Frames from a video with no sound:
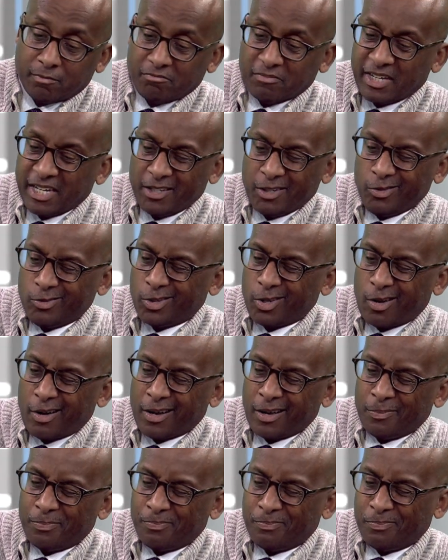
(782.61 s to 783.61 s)
Can you
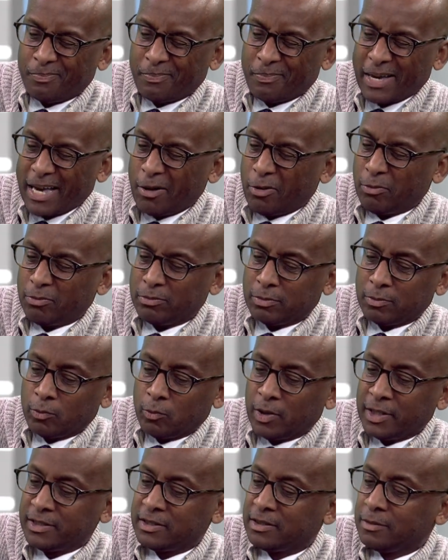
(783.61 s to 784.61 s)
talk about
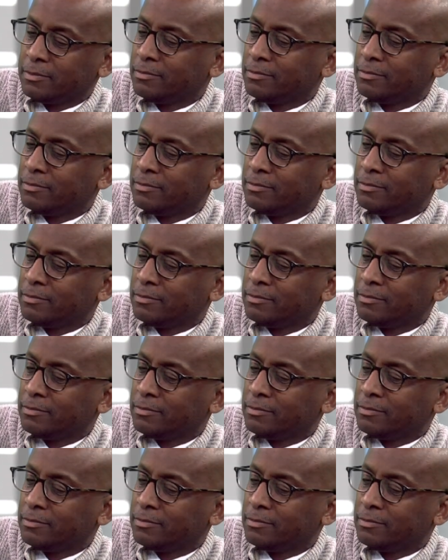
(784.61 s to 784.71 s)
what's